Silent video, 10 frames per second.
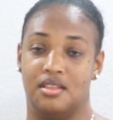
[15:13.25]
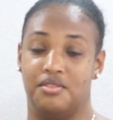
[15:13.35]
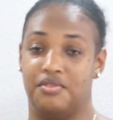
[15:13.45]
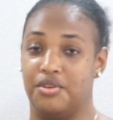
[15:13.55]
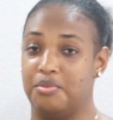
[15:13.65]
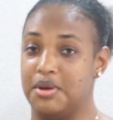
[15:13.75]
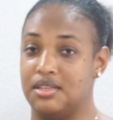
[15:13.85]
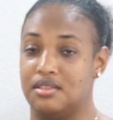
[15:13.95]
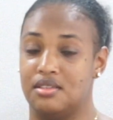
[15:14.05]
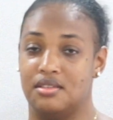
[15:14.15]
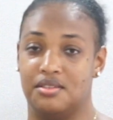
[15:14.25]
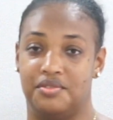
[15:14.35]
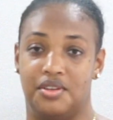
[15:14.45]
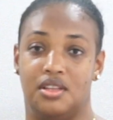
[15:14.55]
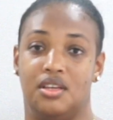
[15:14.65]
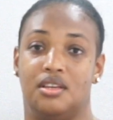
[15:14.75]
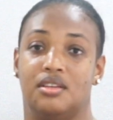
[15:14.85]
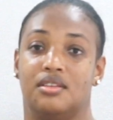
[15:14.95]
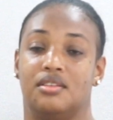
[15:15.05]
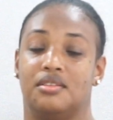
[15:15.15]
the very best feeling
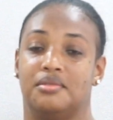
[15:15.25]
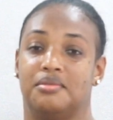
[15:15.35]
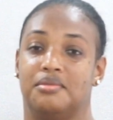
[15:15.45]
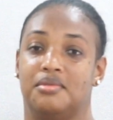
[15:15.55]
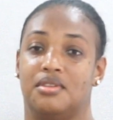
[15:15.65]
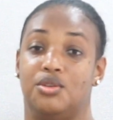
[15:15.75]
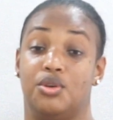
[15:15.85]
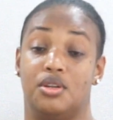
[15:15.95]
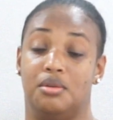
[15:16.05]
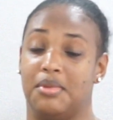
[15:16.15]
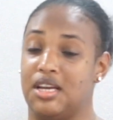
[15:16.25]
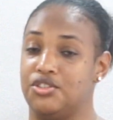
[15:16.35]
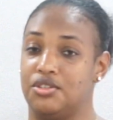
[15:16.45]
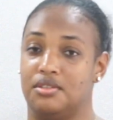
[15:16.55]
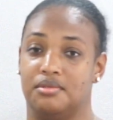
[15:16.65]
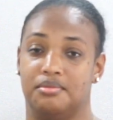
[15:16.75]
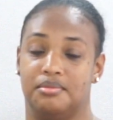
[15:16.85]
you could imagine.